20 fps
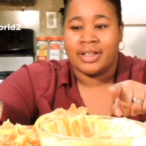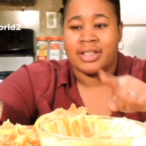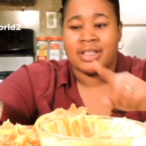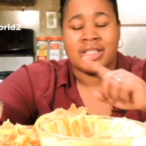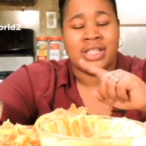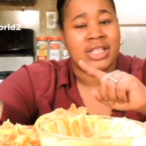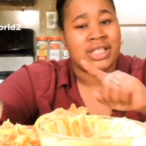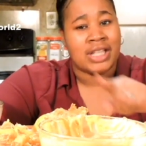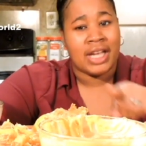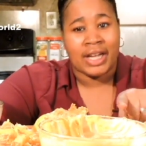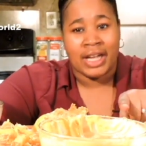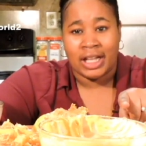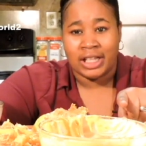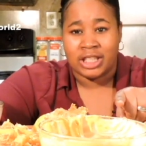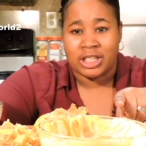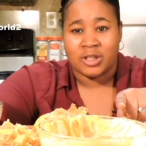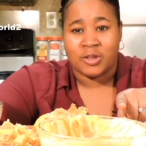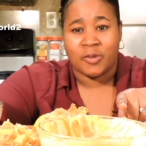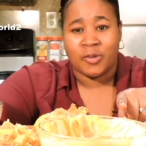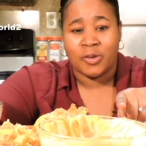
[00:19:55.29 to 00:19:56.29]
since i got
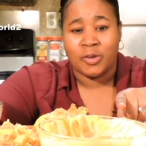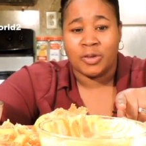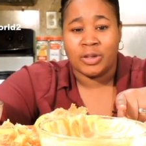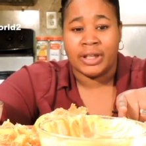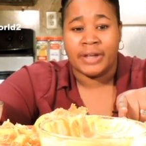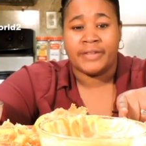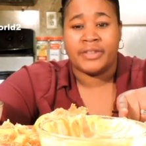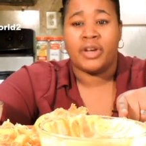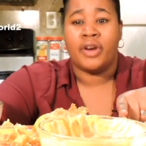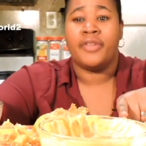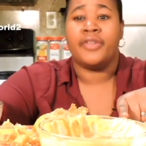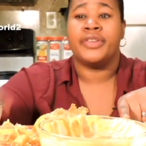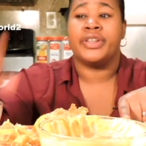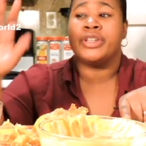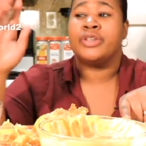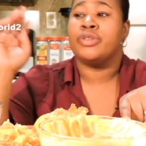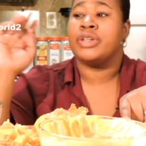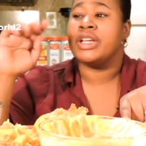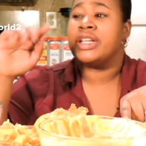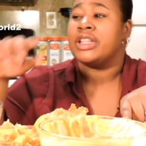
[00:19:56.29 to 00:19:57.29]
this food left over
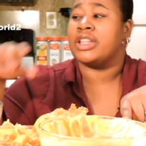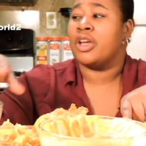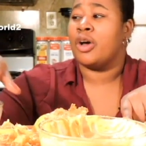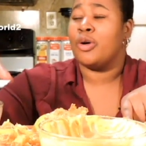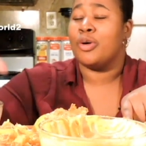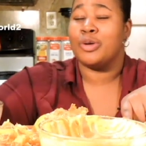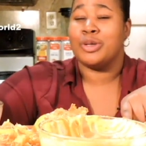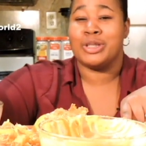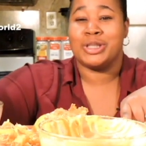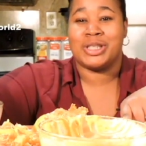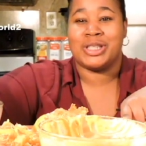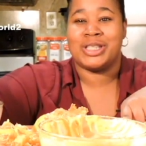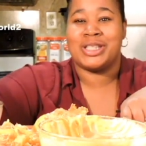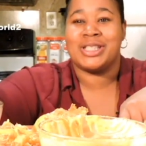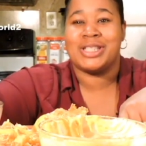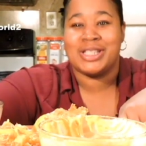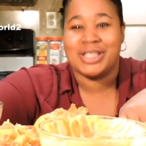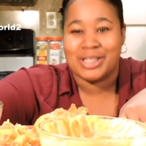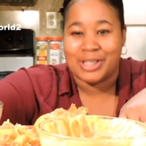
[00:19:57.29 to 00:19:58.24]
you get those